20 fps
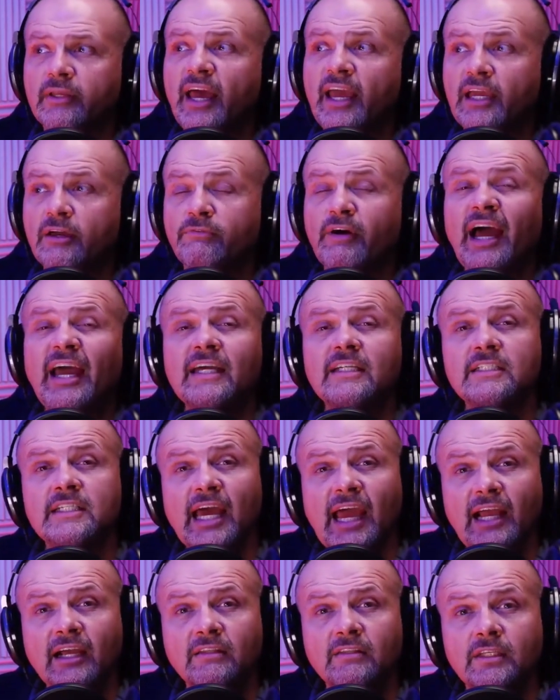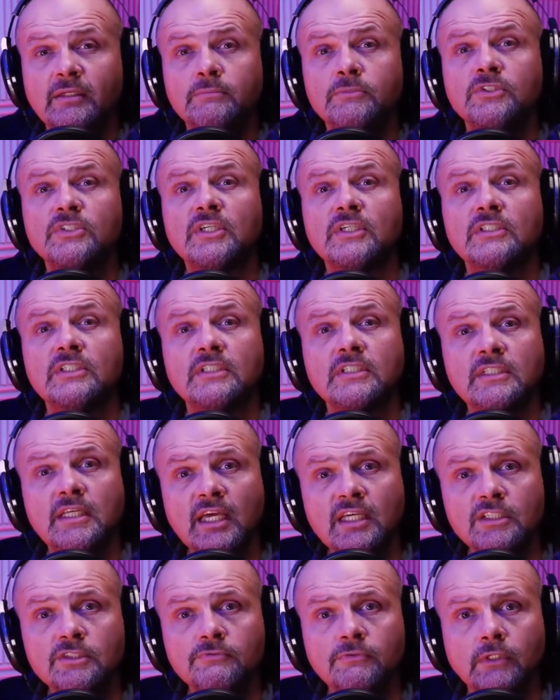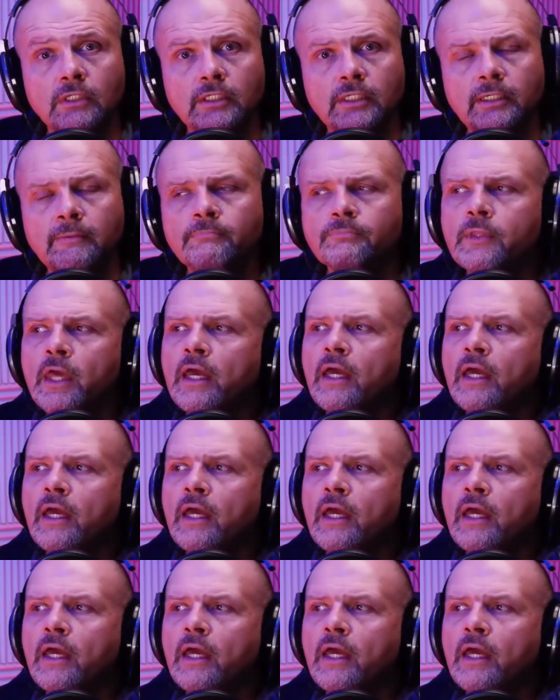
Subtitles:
hey, if I attack them successfully,